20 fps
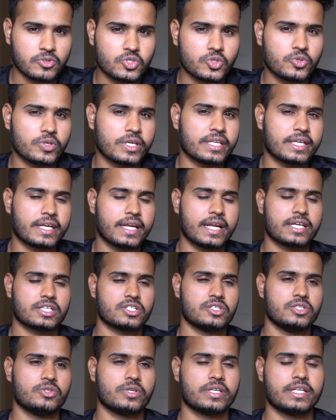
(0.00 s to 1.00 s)
So you
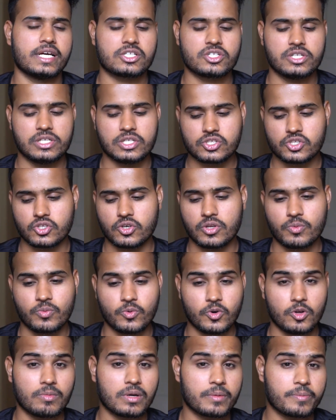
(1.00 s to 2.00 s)
can actually install
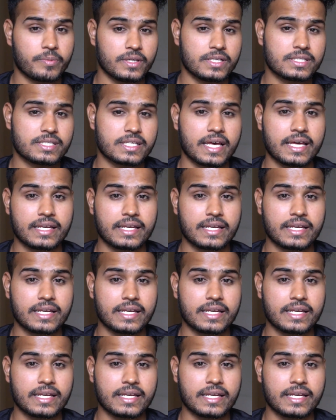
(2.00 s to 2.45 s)
Walmart Plus